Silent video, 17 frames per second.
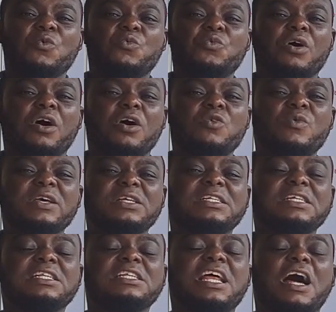we always
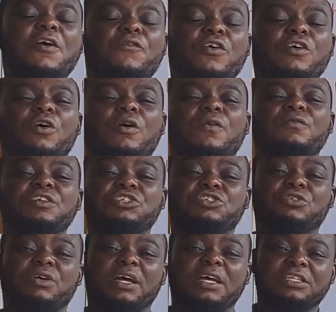see the downfall of the
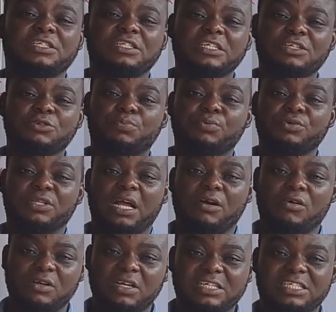
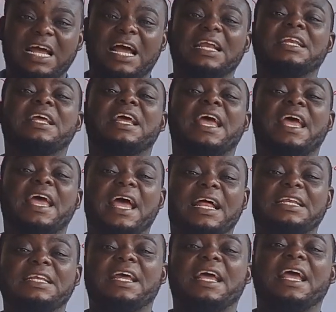protagonist and
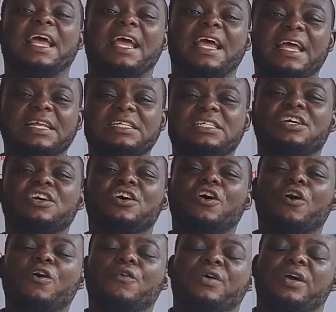at the end
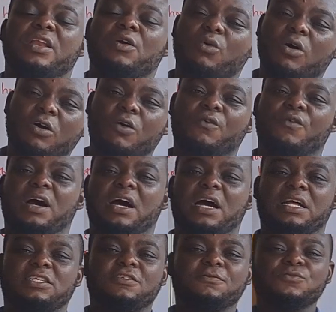of any work of
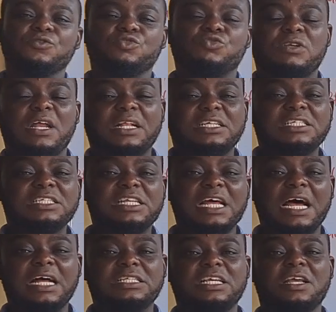art. So that is
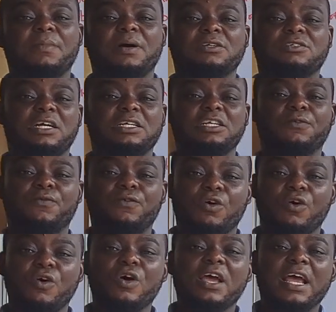that about tragic
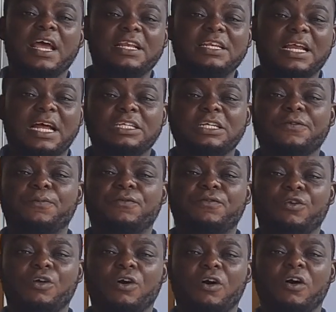flaw. The tragic
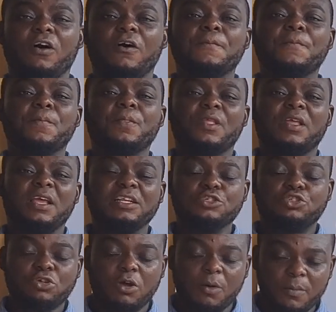flaw,
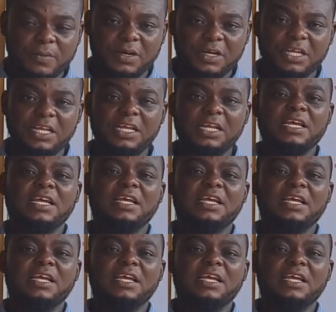in summary,